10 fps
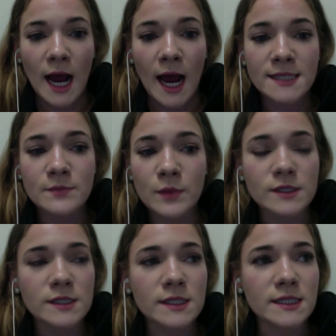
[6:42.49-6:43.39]
I
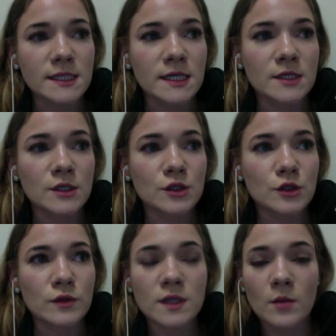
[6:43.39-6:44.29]
personally didn't
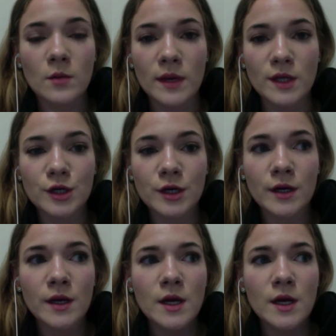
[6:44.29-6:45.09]
do a double major,